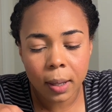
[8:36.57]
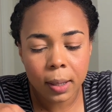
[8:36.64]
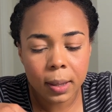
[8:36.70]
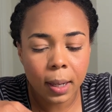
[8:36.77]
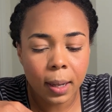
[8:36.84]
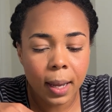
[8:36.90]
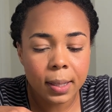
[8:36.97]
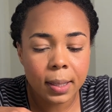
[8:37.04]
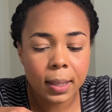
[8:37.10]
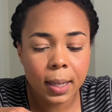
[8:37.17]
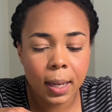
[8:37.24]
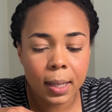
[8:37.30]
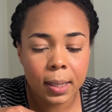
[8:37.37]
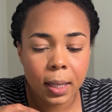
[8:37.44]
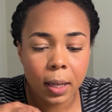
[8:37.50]
The lesson
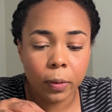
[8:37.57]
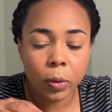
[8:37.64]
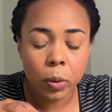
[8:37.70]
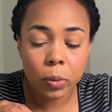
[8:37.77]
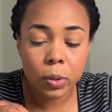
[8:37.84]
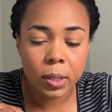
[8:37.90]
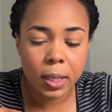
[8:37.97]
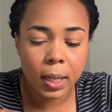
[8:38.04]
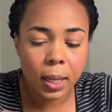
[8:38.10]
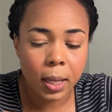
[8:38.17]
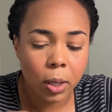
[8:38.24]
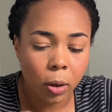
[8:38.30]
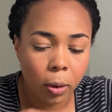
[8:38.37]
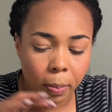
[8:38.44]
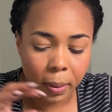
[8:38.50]
is if you see
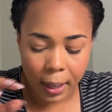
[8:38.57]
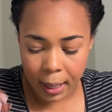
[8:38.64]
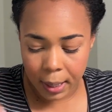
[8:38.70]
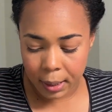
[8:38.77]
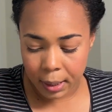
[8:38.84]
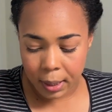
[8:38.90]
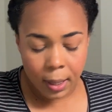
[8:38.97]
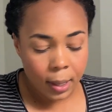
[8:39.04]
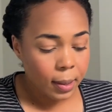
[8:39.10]
your plant,